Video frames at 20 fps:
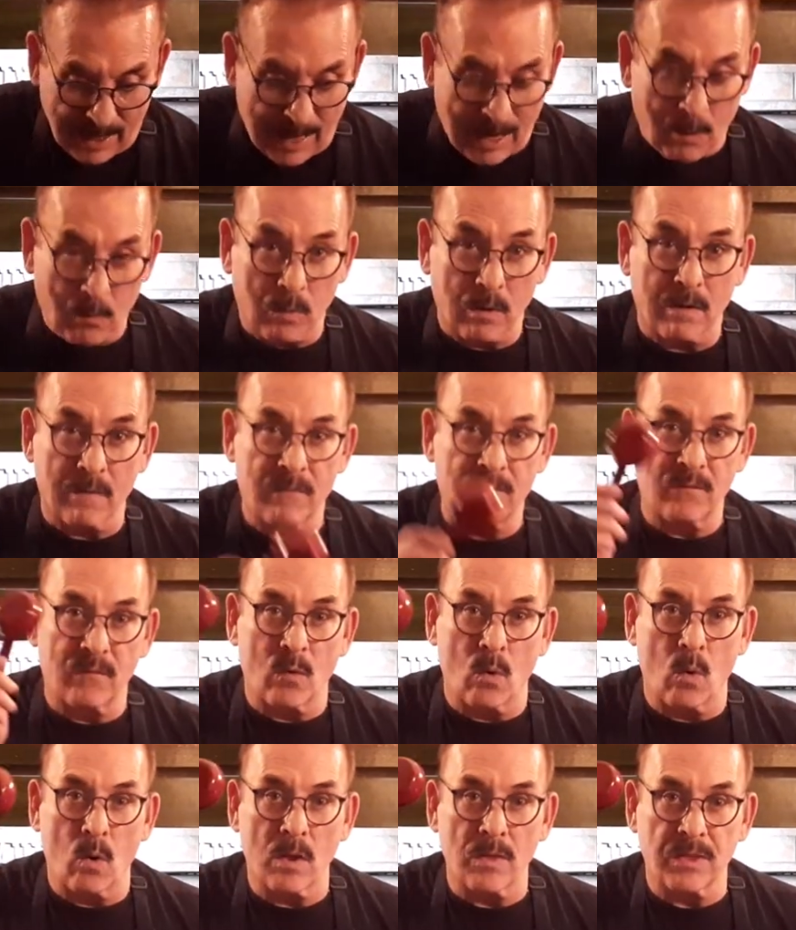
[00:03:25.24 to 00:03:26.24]
I want a
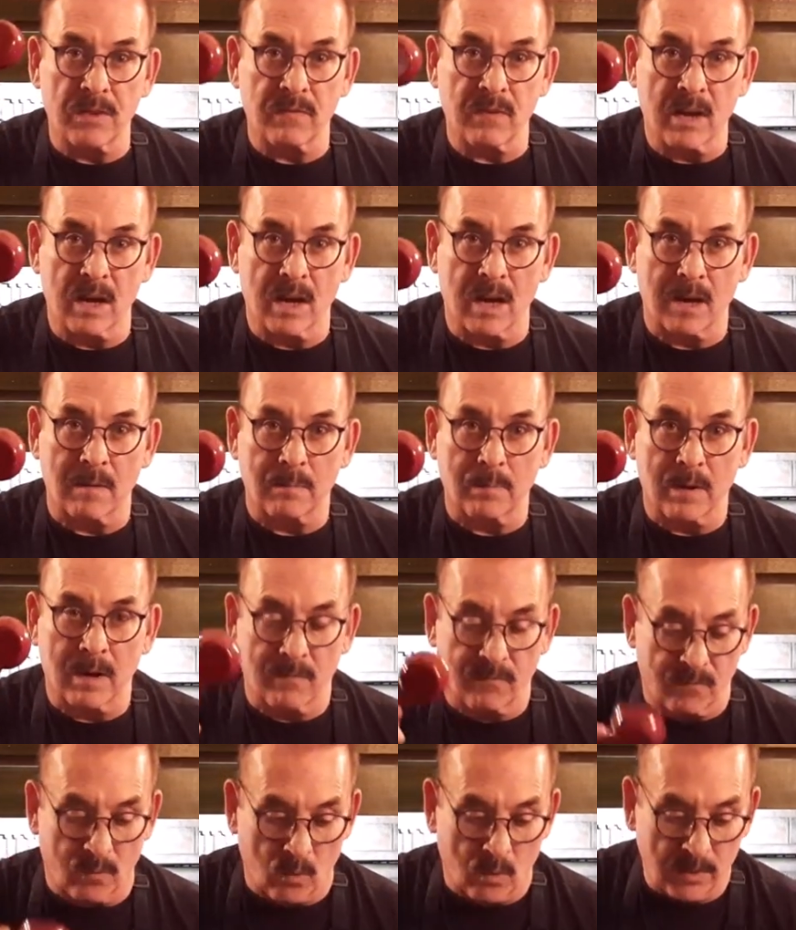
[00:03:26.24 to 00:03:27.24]
fourth of cup, a
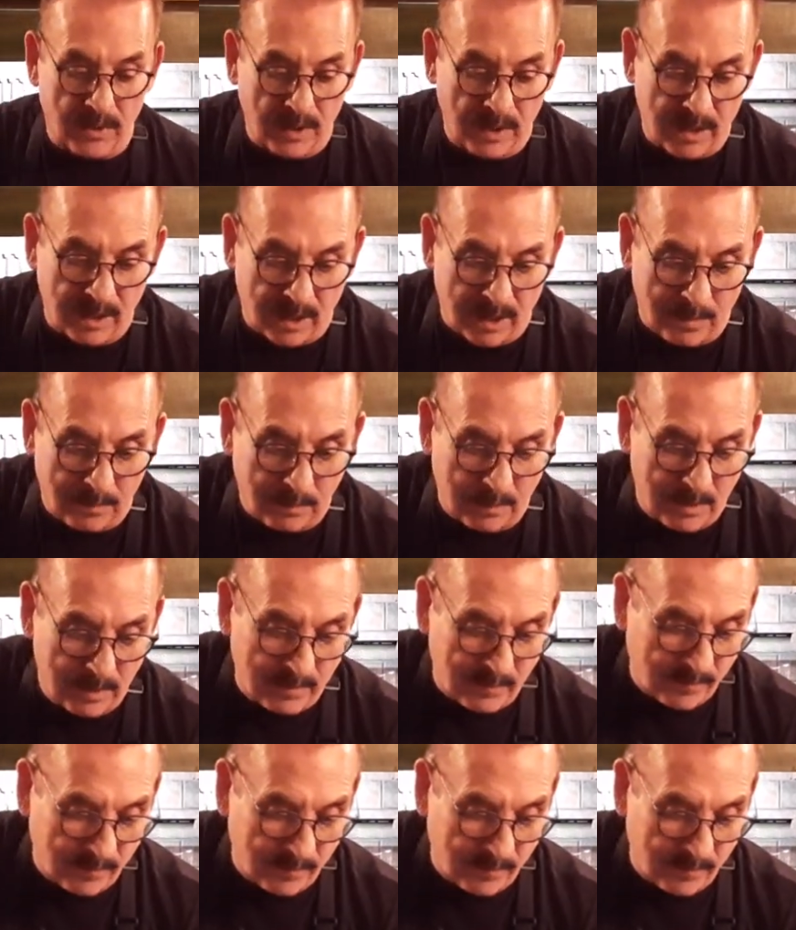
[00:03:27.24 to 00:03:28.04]
fourth of cup